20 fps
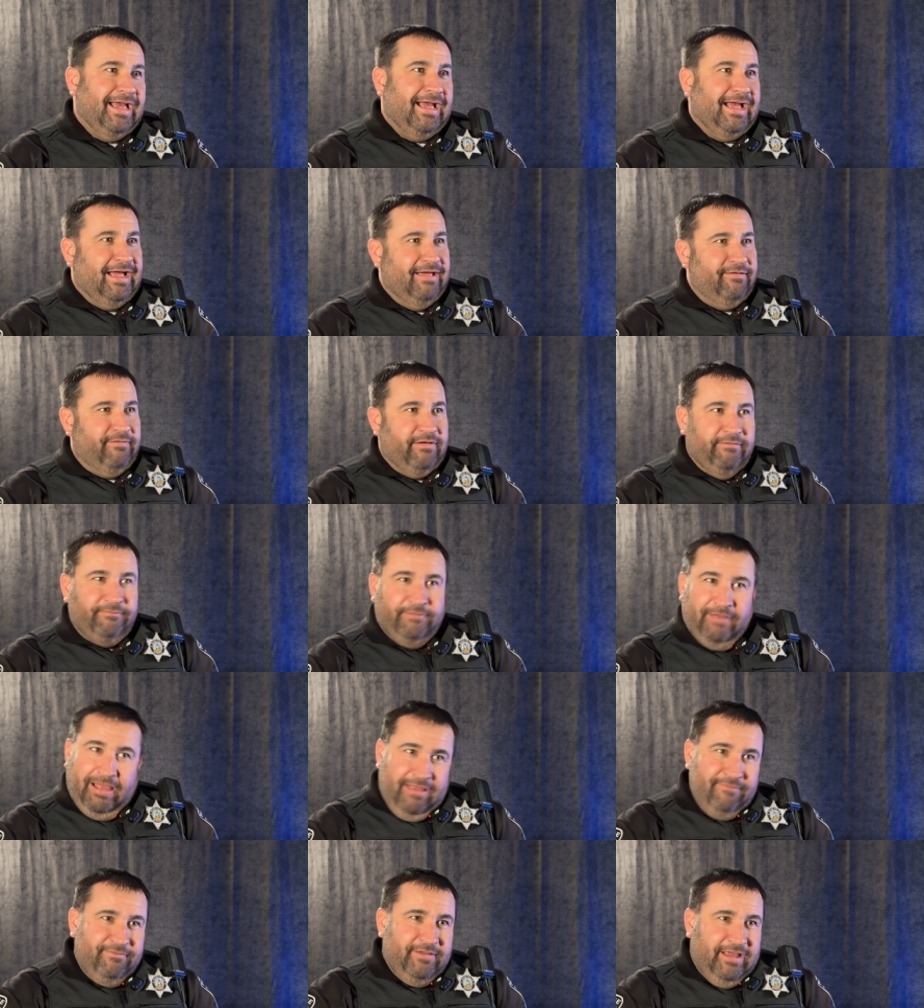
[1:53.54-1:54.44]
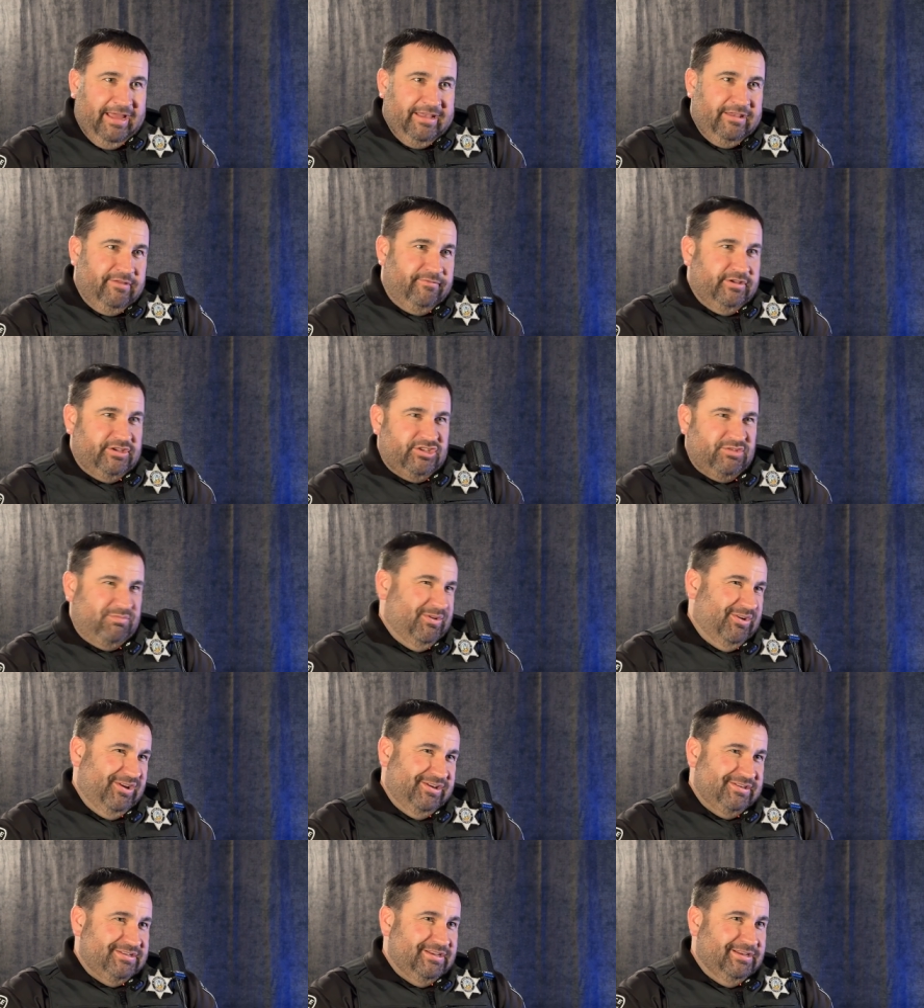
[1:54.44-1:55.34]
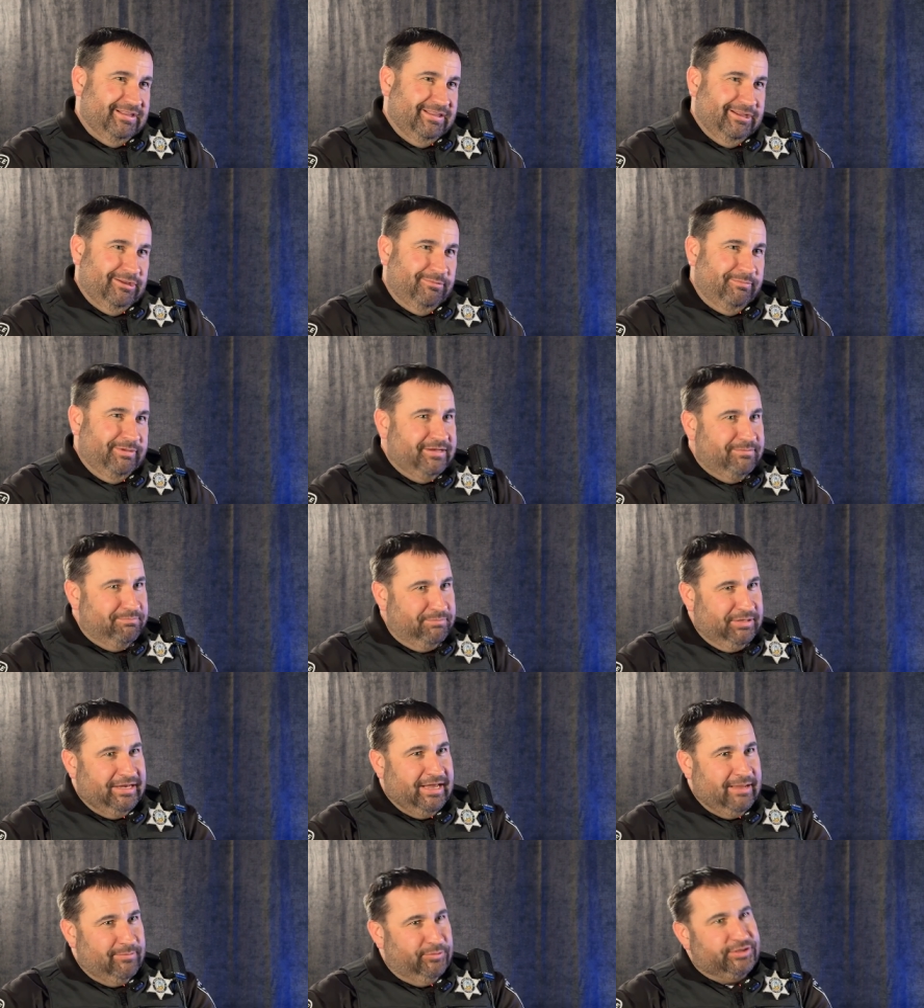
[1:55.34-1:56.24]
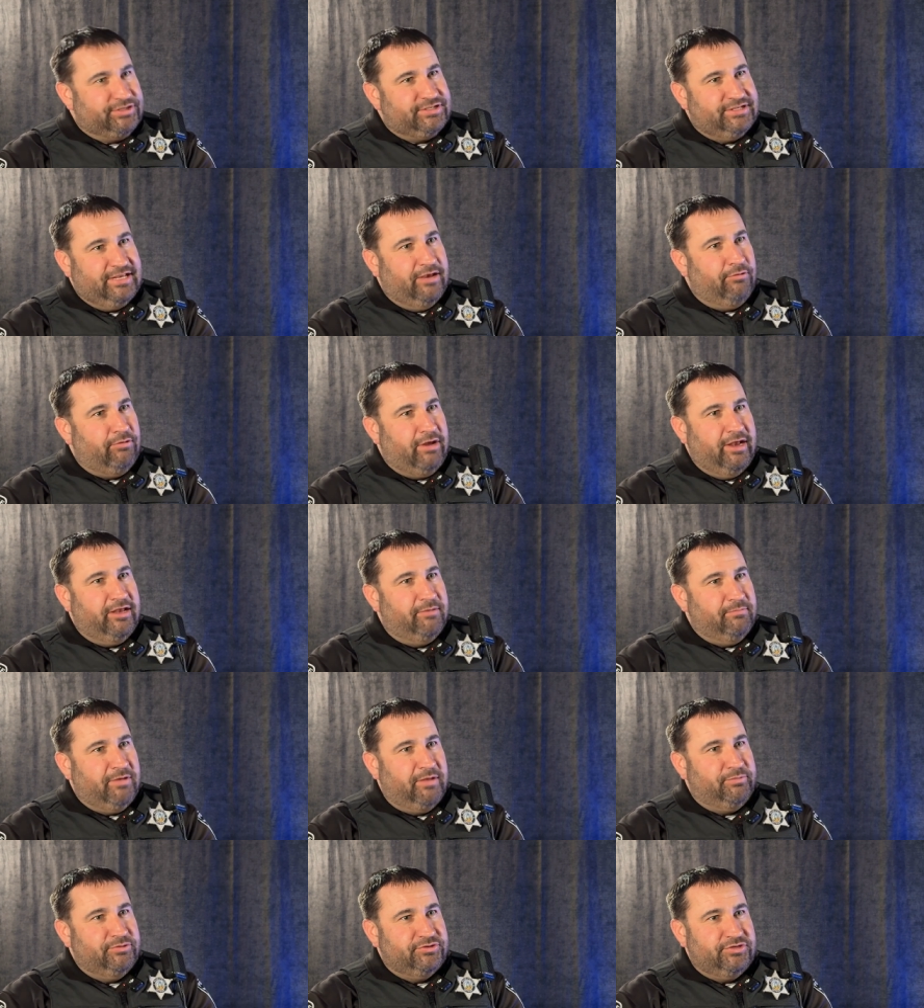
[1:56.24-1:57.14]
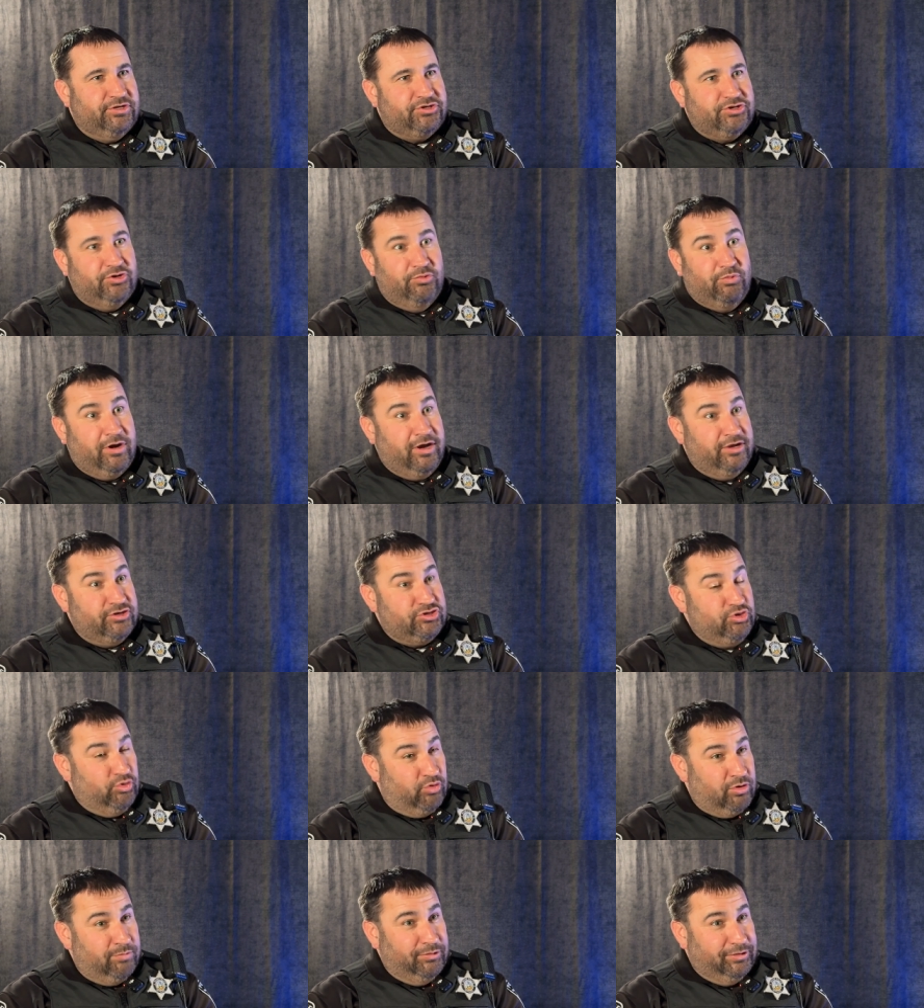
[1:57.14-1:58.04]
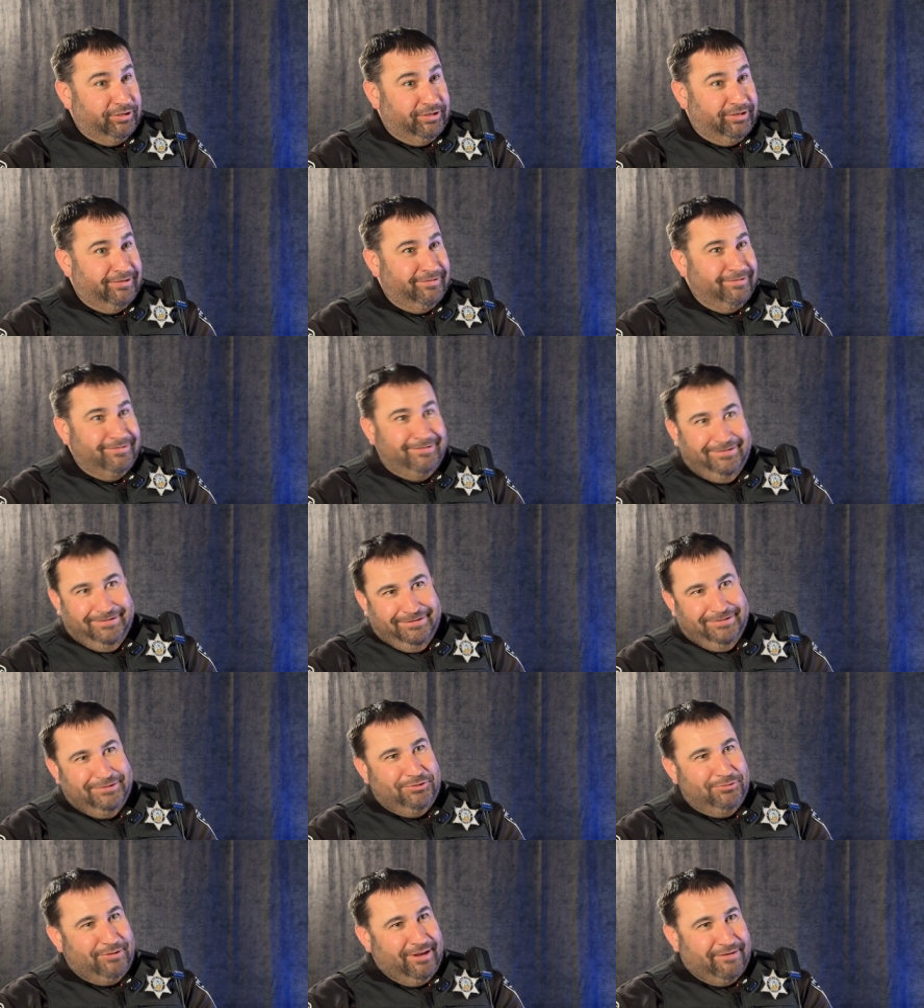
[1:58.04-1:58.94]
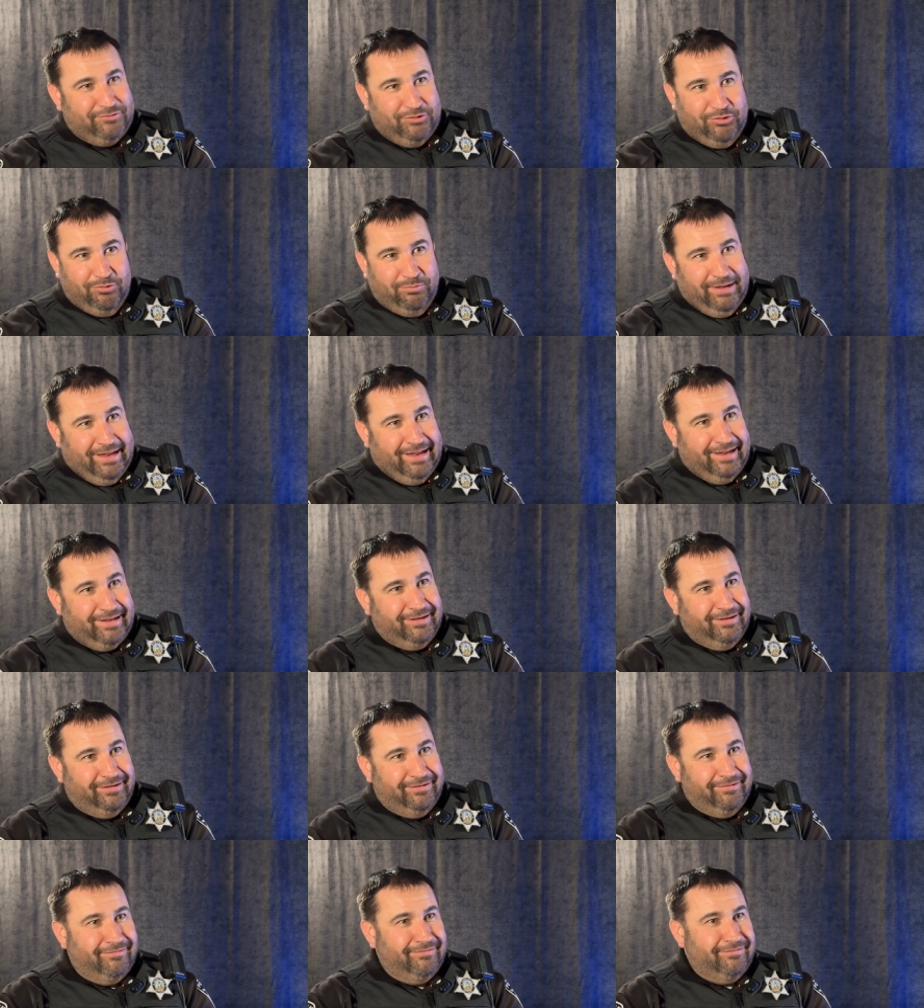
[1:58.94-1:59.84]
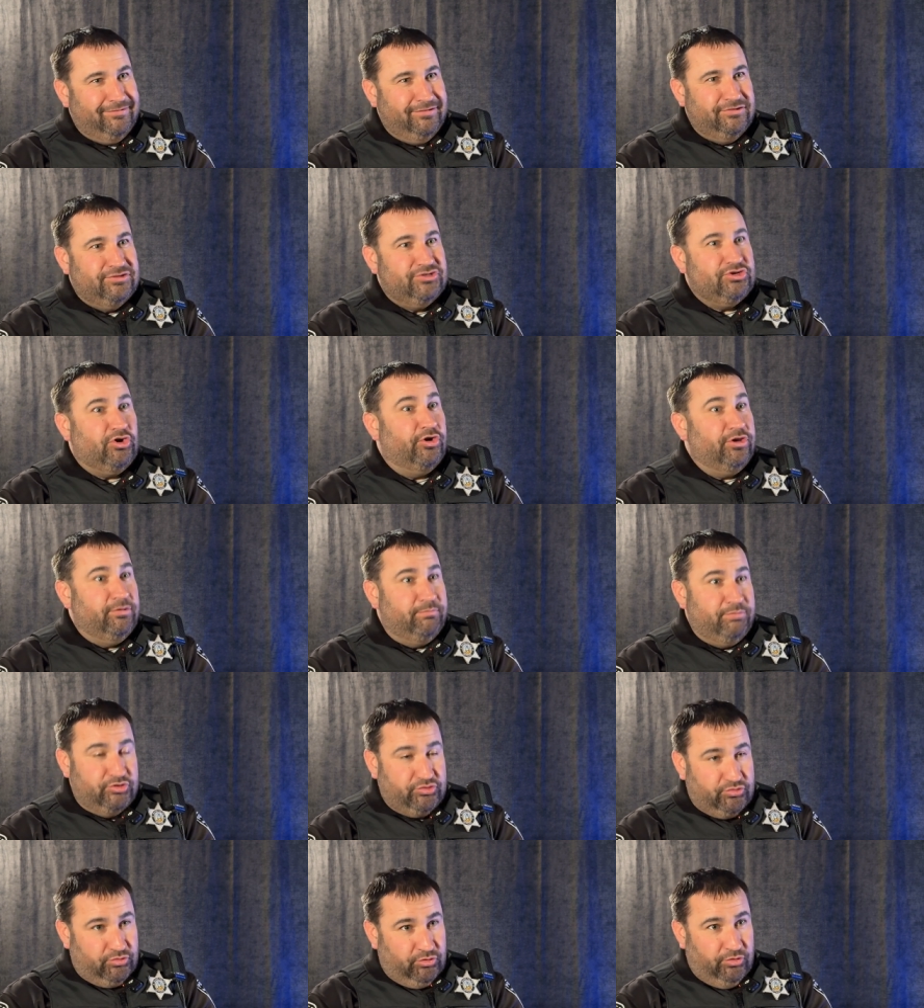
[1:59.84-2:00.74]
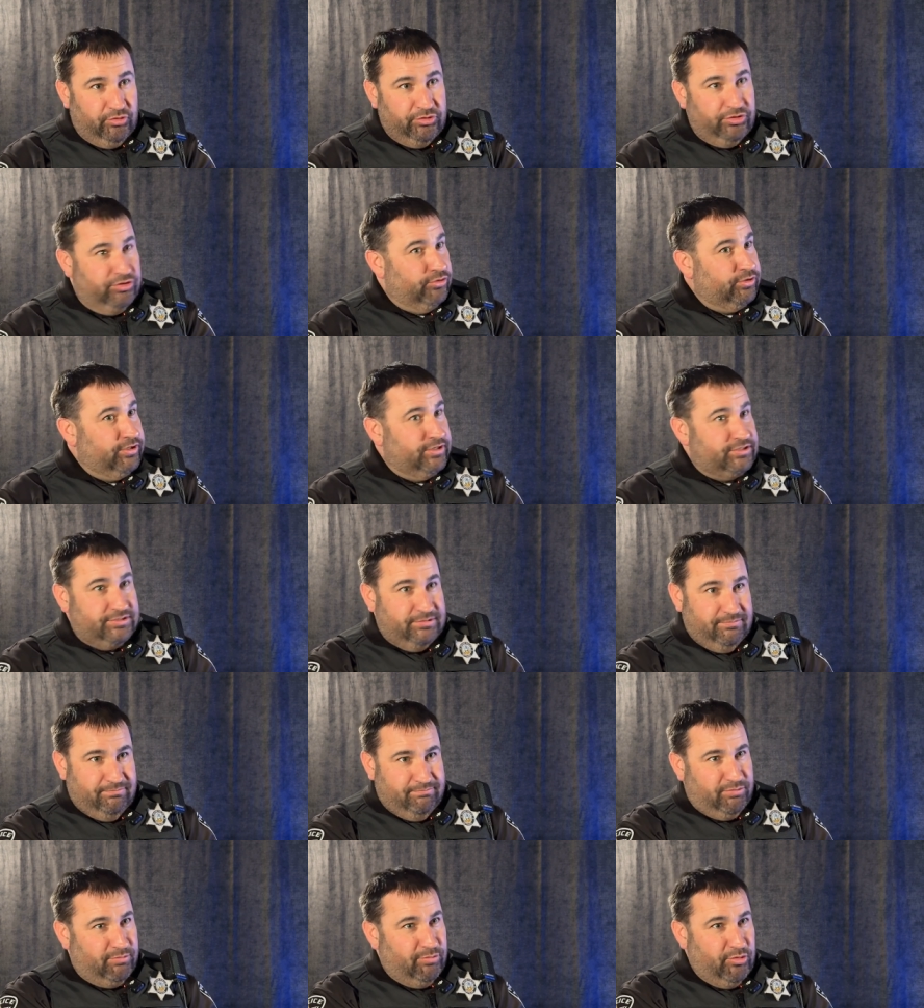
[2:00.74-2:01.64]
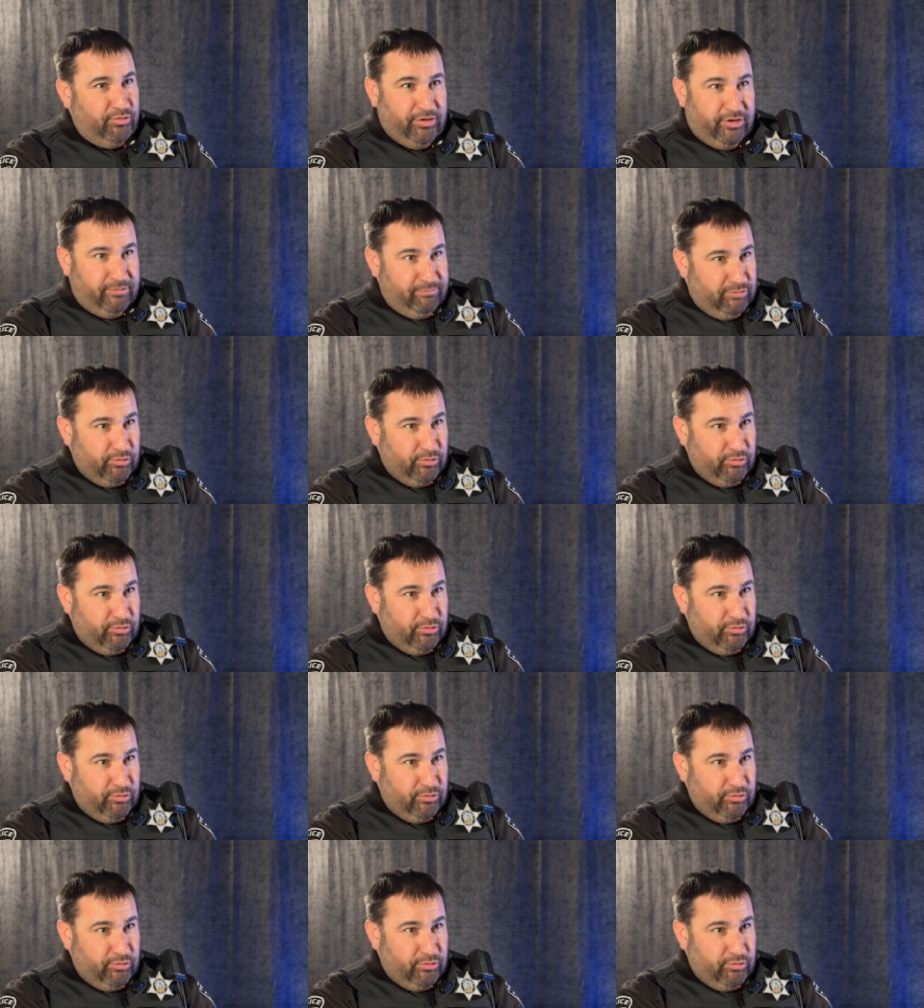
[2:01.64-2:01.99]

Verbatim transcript: I, I've I've kind of experienced it a little bit, being able to stay right in my position, whereas normally you'd have to go back and start in patrol. You don't get to promote on